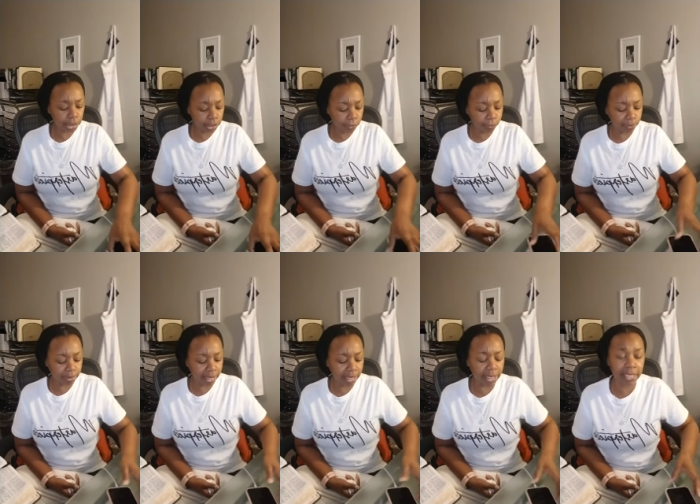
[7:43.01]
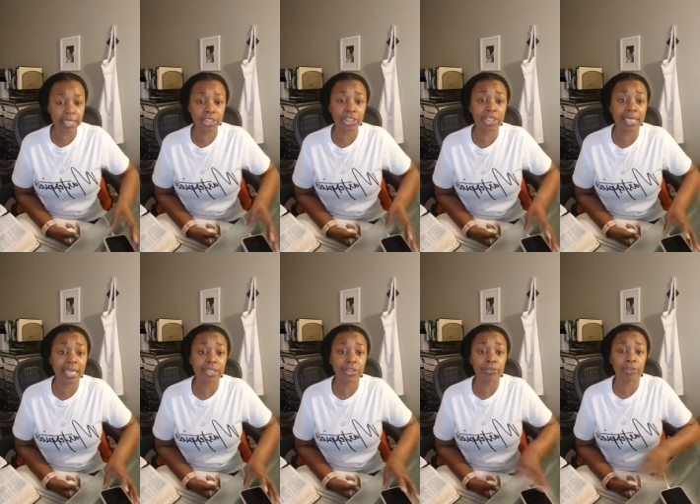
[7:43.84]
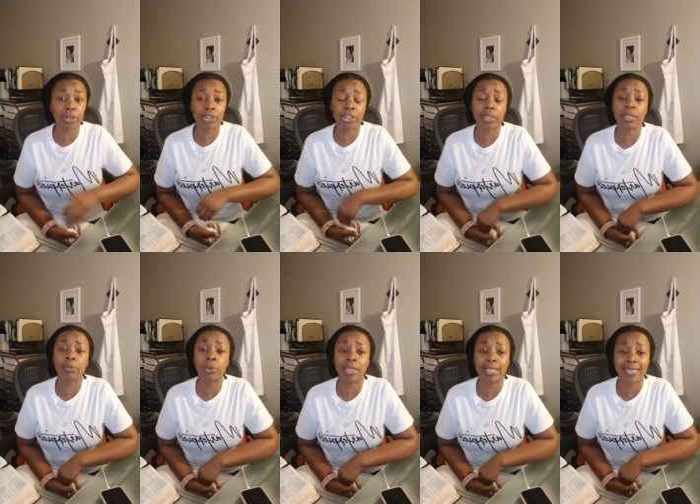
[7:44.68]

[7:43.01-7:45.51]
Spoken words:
to you from the English Standard Version this morning.